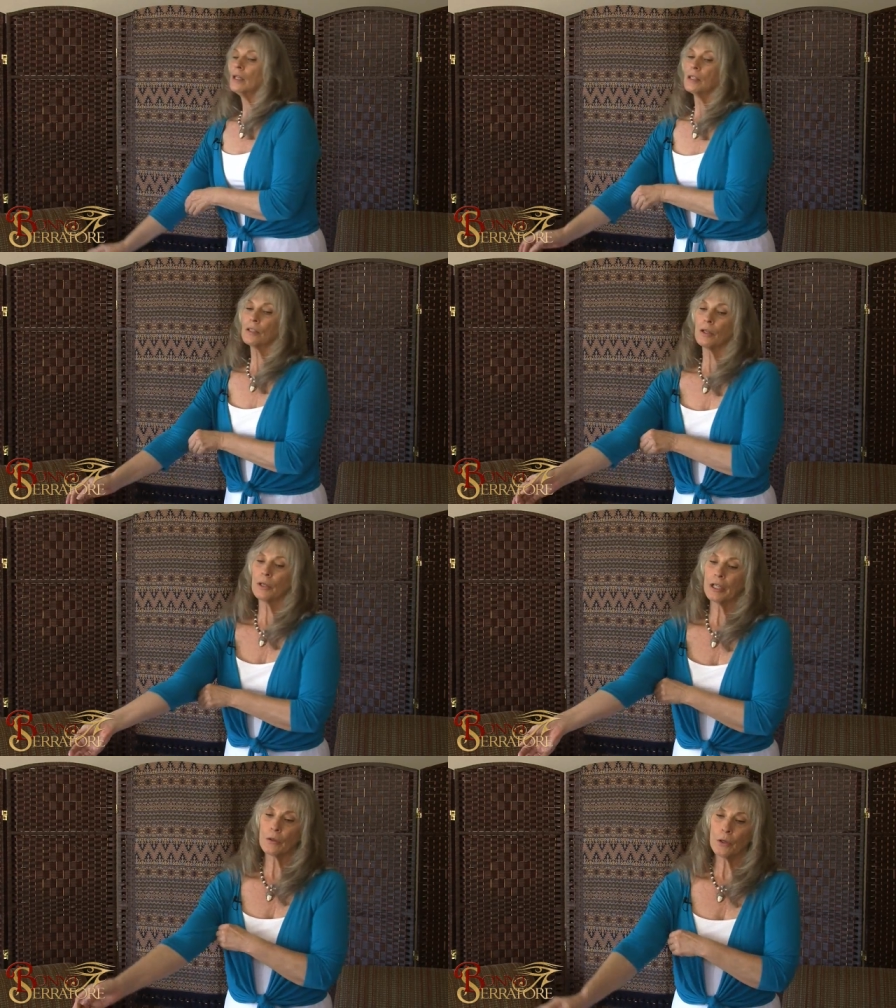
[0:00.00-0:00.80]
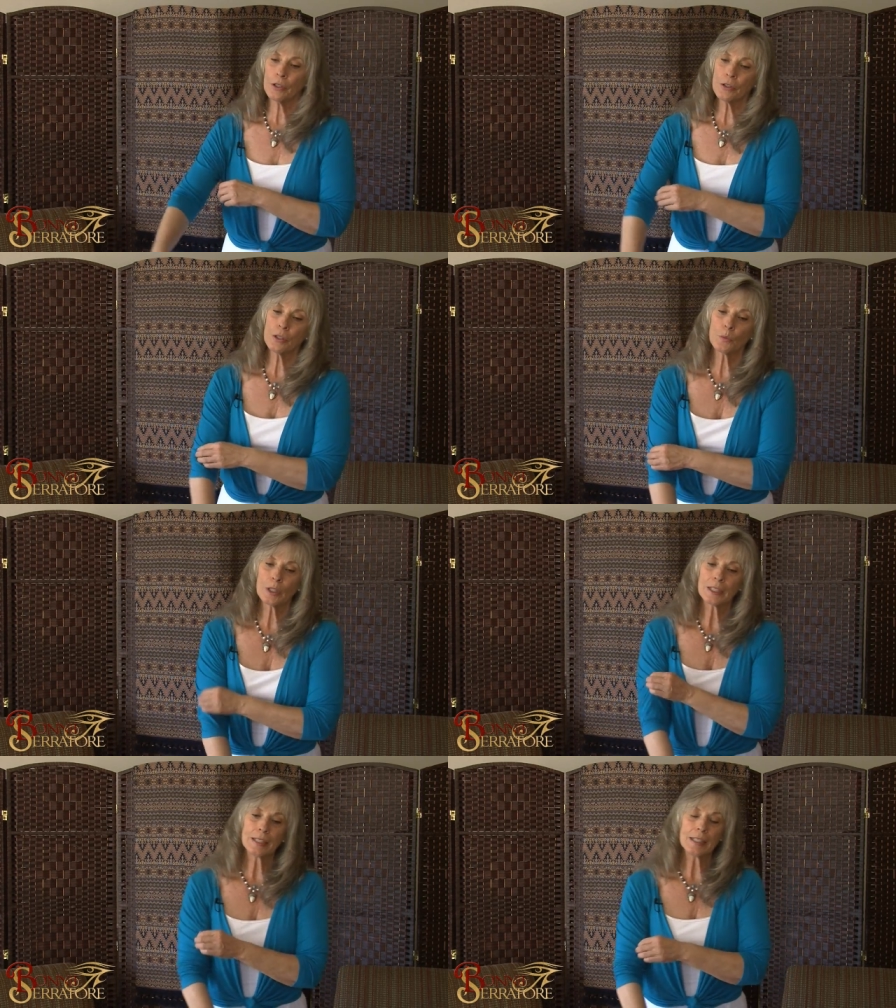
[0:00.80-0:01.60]
So in order to
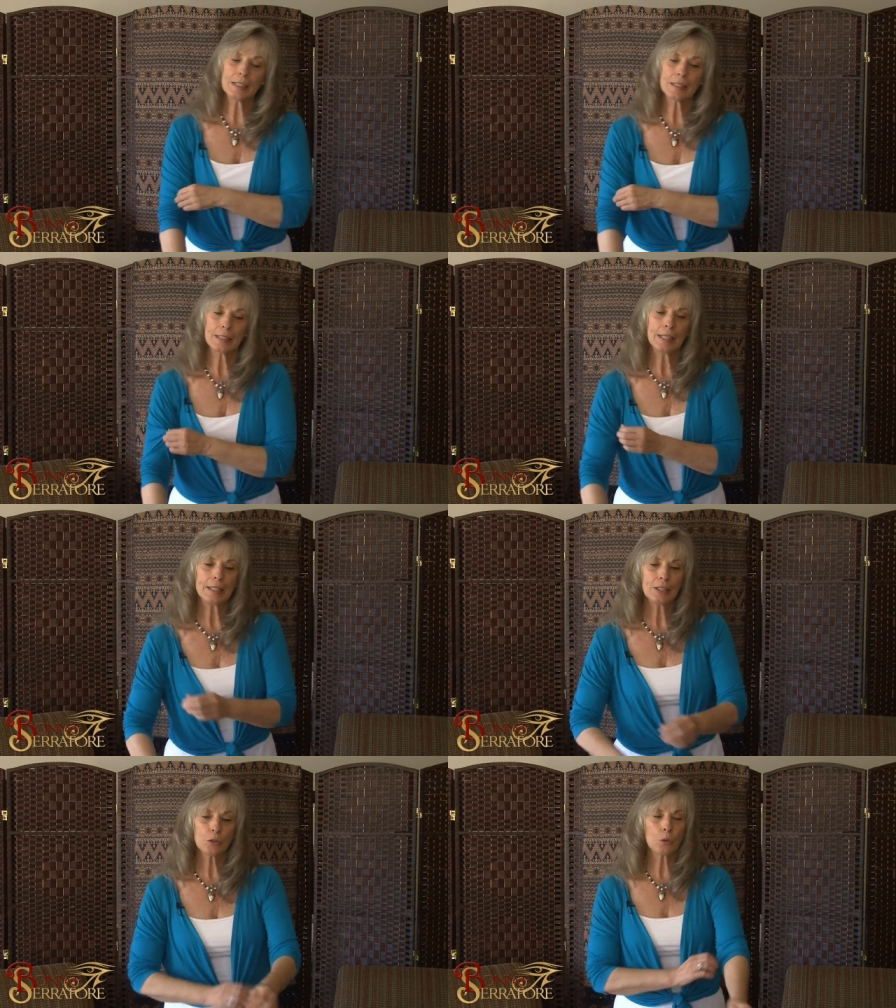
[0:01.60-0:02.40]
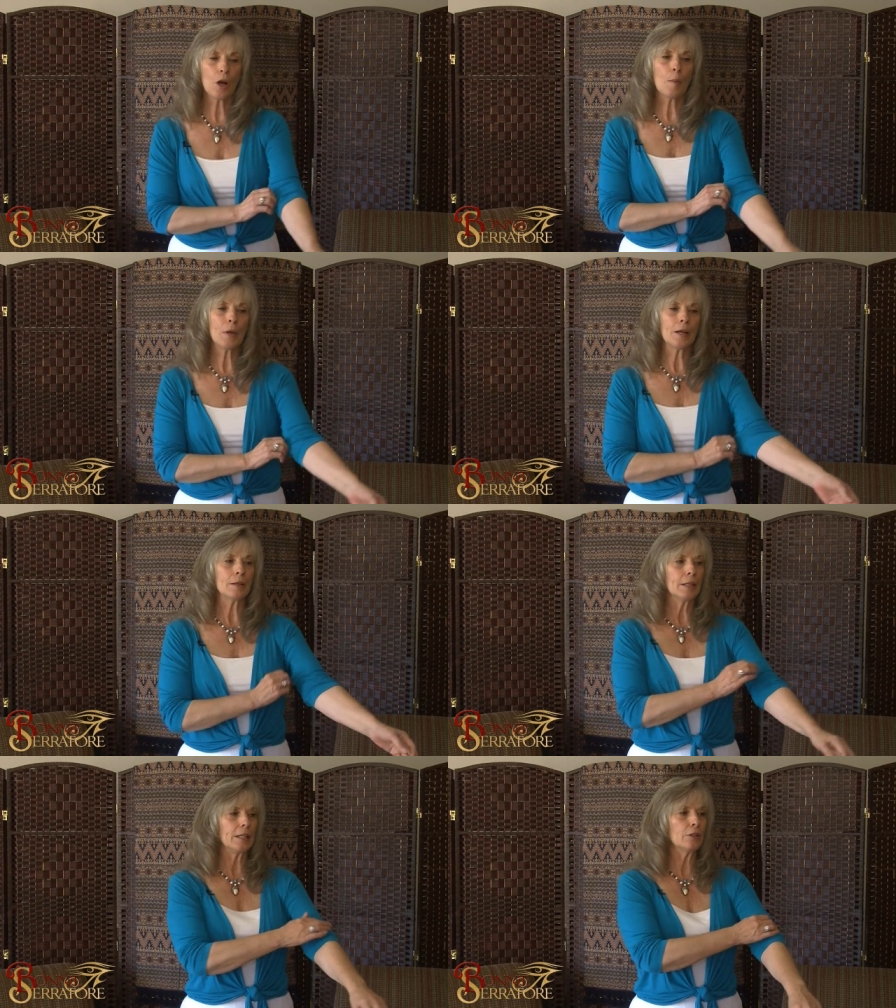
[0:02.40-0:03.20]
release any trauma,
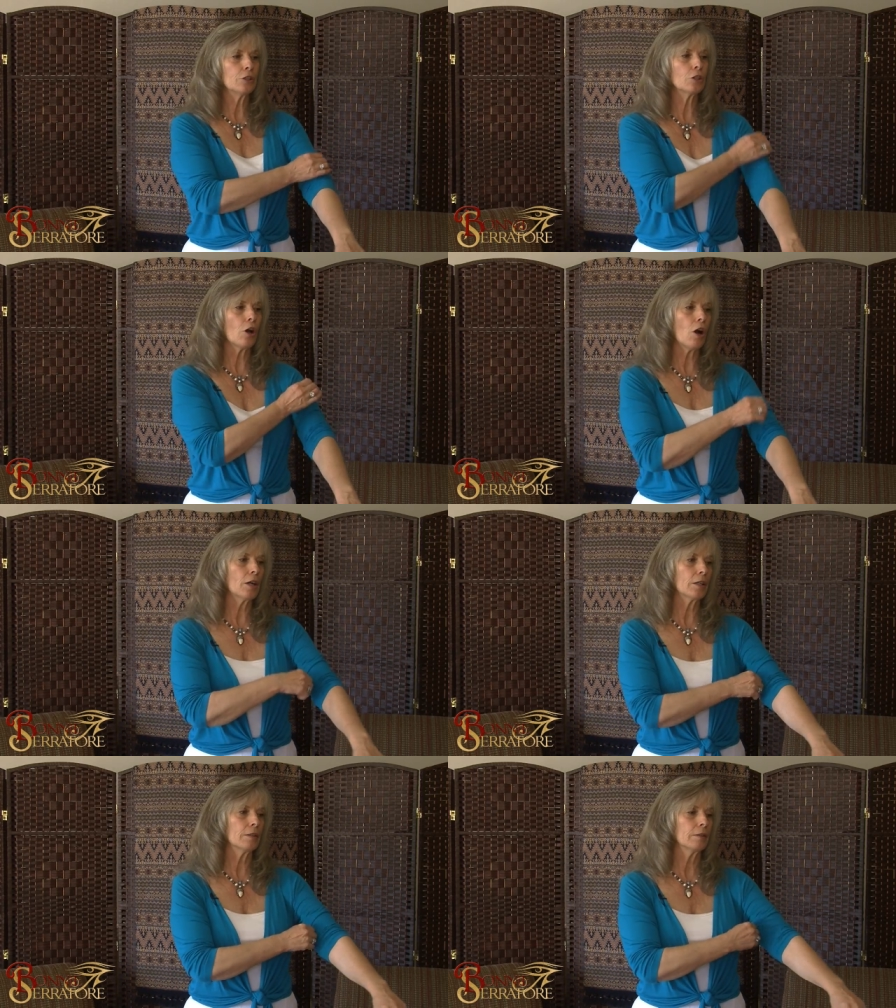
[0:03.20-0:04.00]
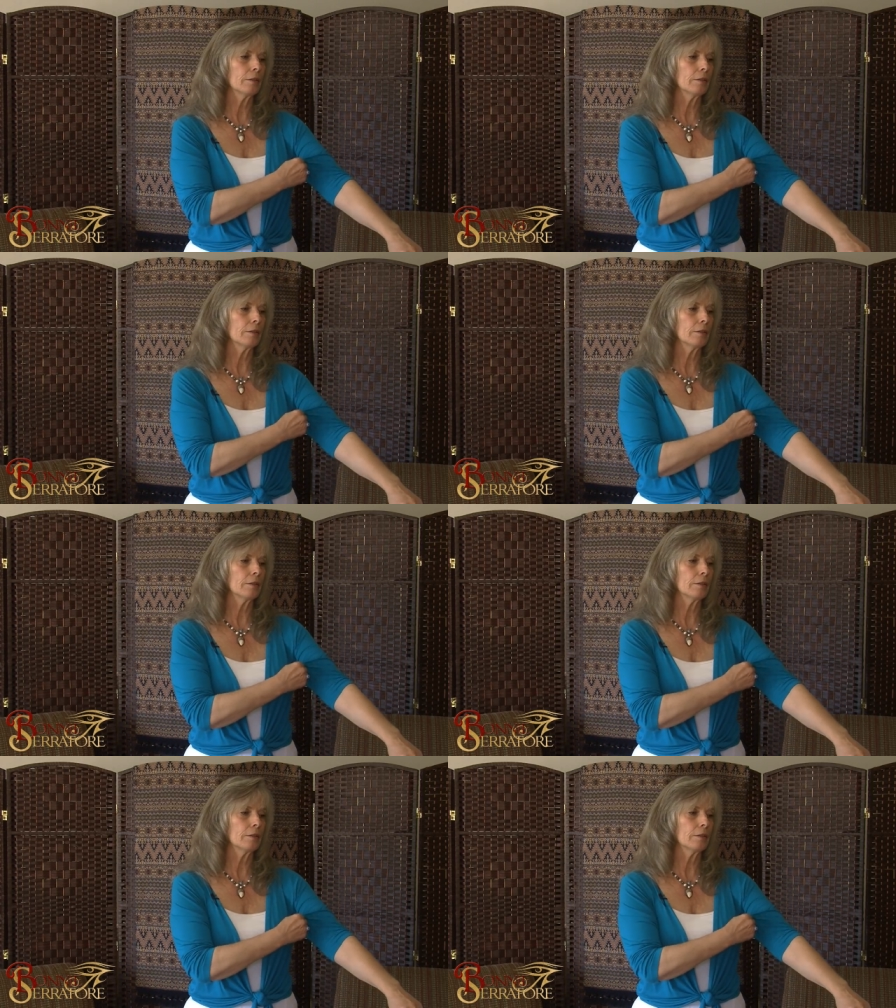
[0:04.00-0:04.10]
any shock,